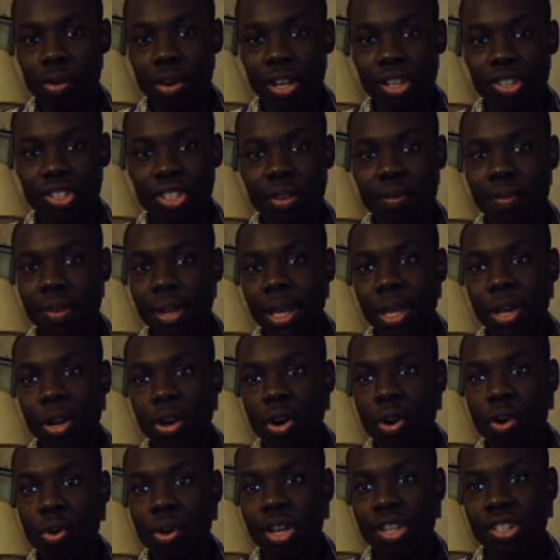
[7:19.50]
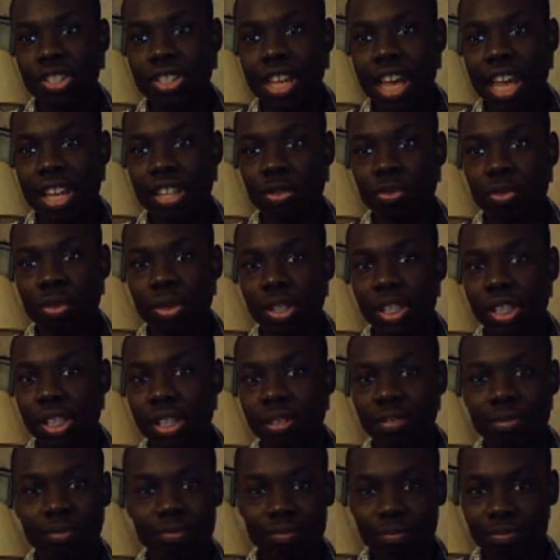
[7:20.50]
Eureka 780, it hasn't
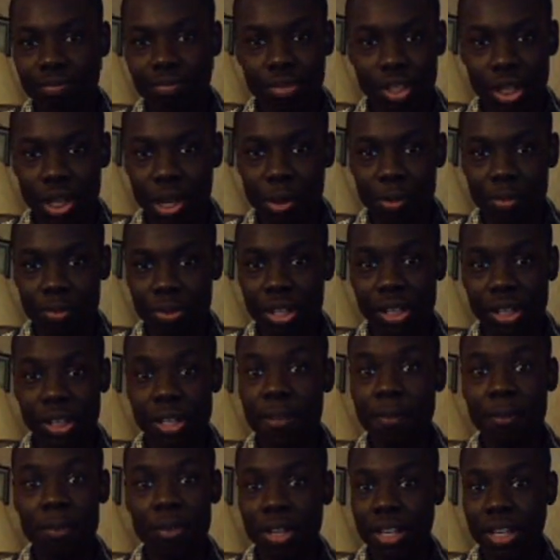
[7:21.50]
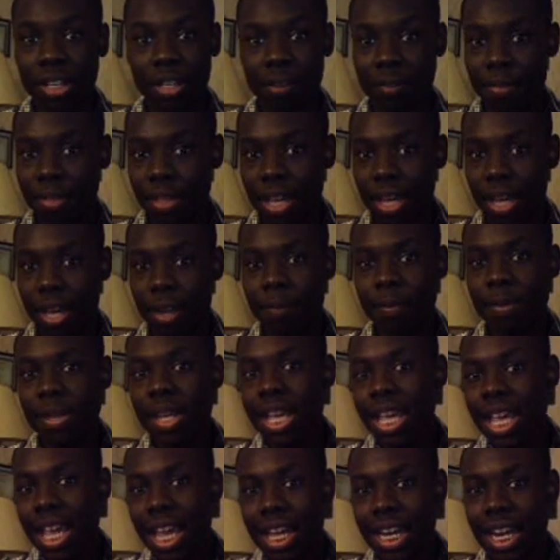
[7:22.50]
really, you know, delivered any of that.
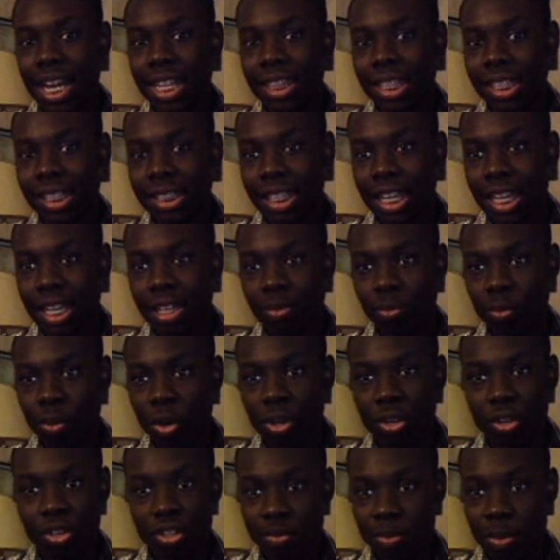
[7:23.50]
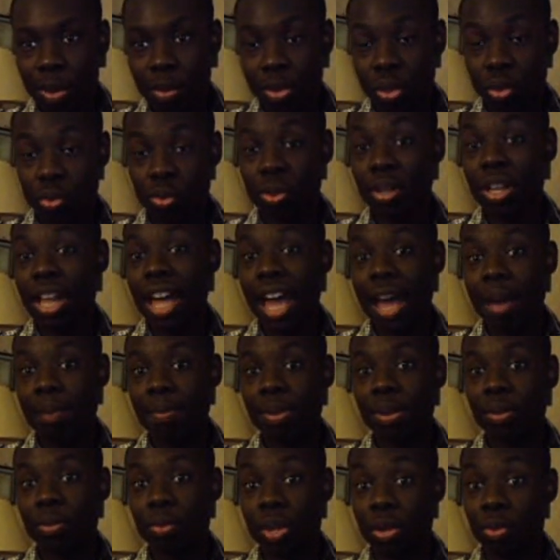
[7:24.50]
And I think that one of those moments will
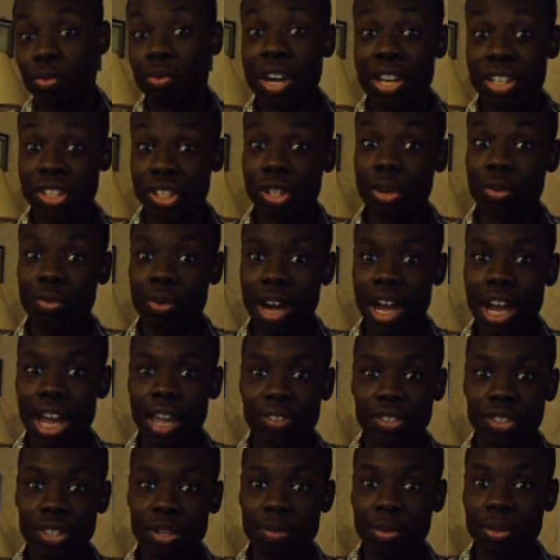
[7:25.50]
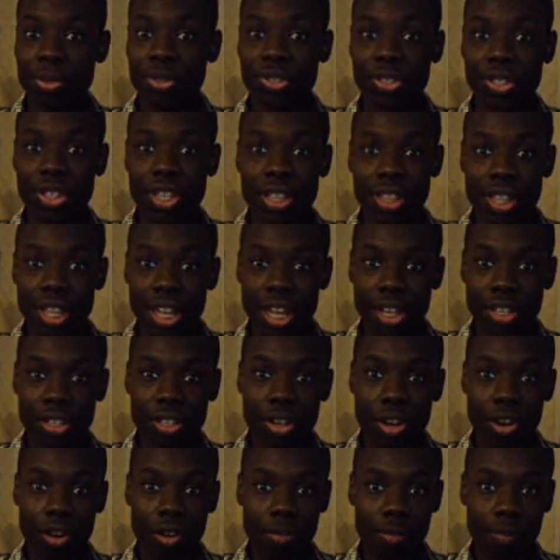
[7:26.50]
happen when Renton arrives, and then we'll see
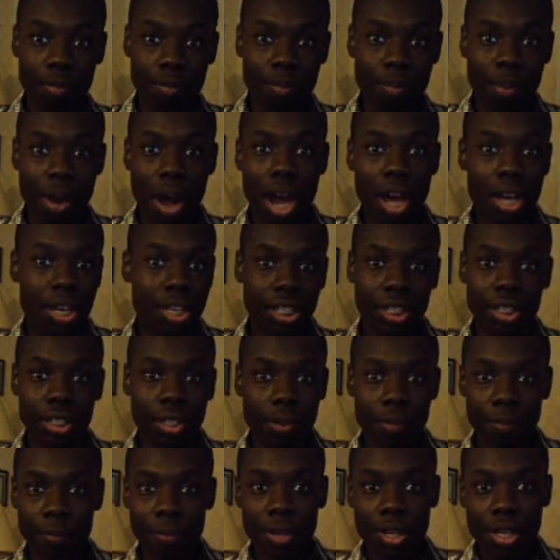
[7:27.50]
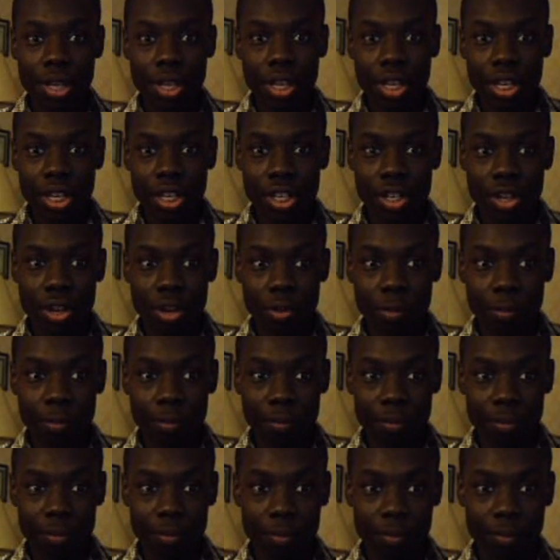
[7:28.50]
that, you know, bonding of, you
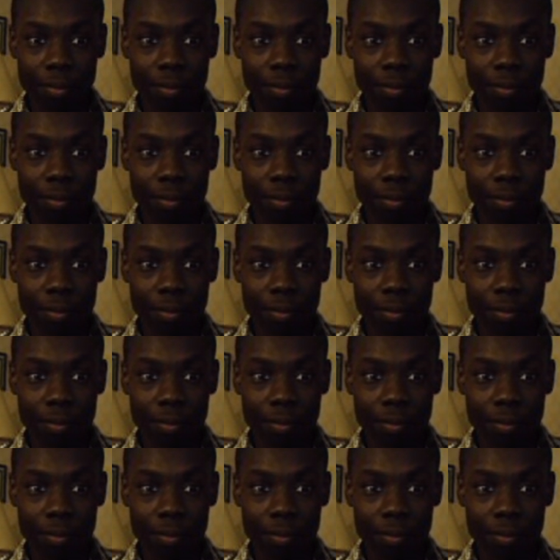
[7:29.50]
know,